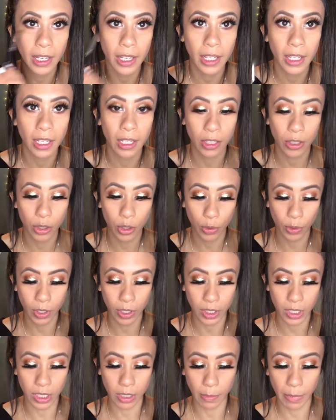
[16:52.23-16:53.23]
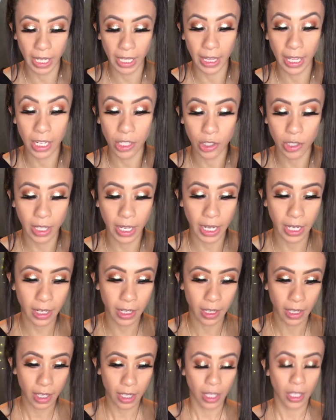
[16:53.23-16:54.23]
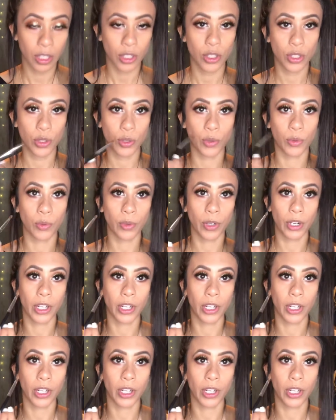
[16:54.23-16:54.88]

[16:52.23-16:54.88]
in towards my lash line to